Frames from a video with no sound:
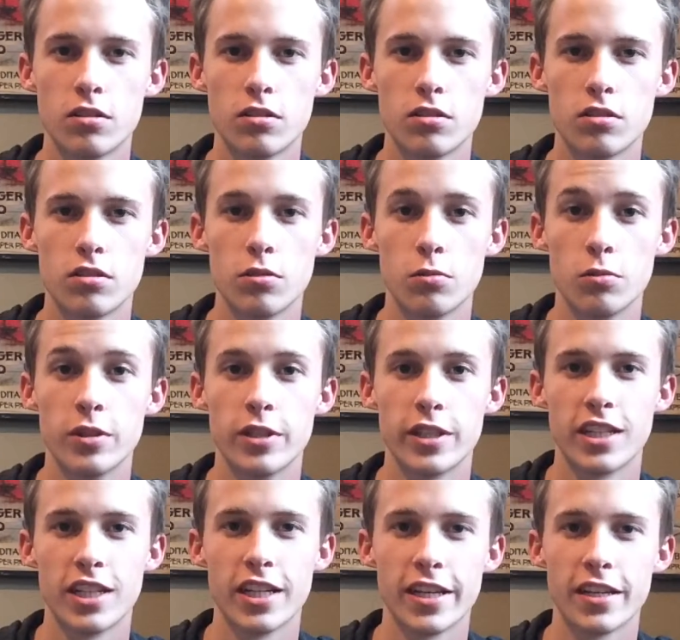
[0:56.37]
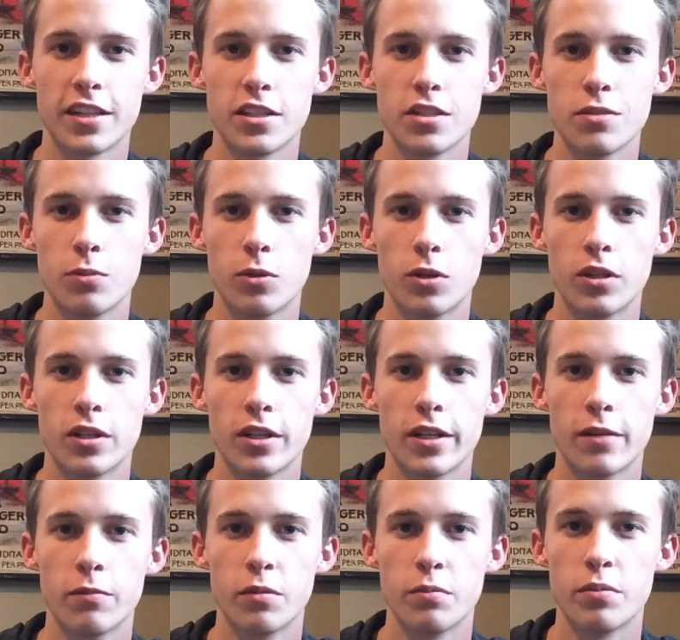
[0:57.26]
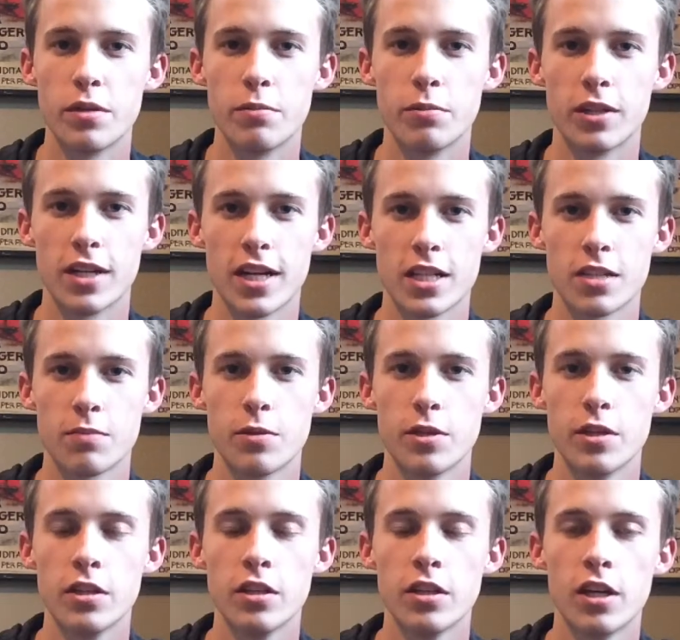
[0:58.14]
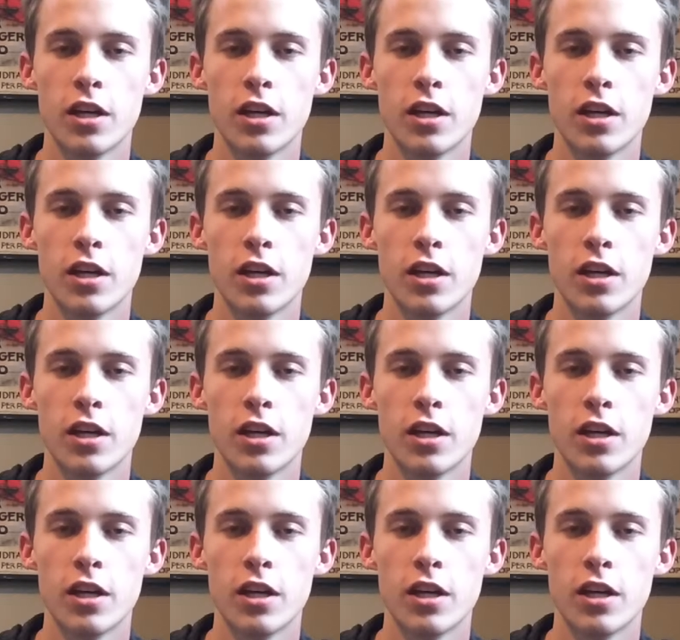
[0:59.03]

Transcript: to really like the sport, and when people ask me